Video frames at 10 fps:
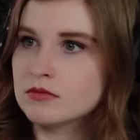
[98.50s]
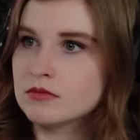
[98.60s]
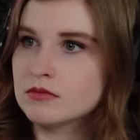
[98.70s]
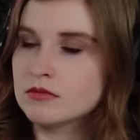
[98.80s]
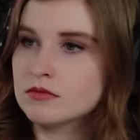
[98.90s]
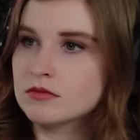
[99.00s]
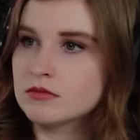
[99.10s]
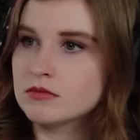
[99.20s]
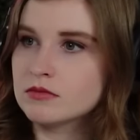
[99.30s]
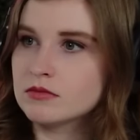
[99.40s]

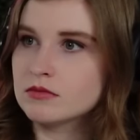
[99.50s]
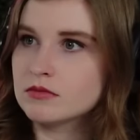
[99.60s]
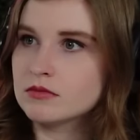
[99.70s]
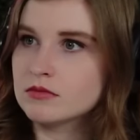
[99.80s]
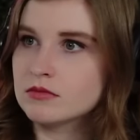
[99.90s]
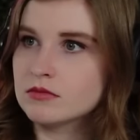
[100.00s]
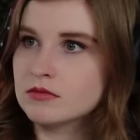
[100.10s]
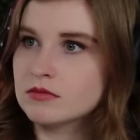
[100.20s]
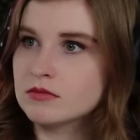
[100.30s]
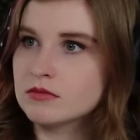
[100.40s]

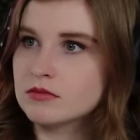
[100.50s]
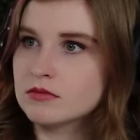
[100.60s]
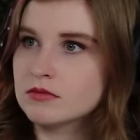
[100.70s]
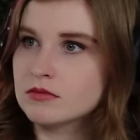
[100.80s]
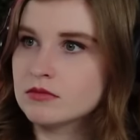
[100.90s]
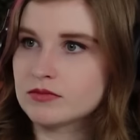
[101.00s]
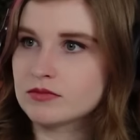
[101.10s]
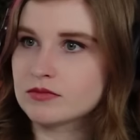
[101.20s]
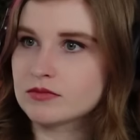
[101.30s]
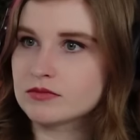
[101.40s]

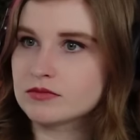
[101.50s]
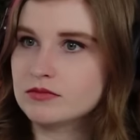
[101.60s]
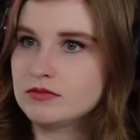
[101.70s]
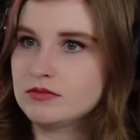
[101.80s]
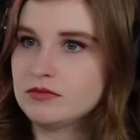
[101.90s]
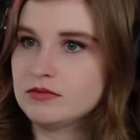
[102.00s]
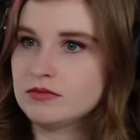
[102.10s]
[no speech]